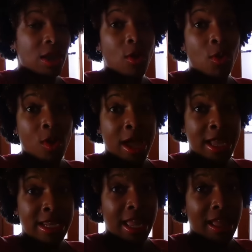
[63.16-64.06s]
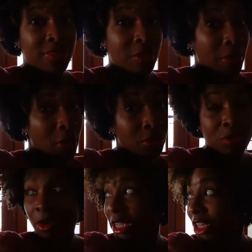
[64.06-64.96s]
on the
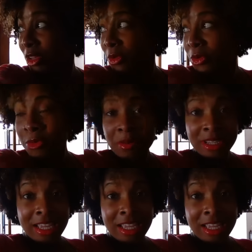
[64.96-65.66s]
Polaroid Cube.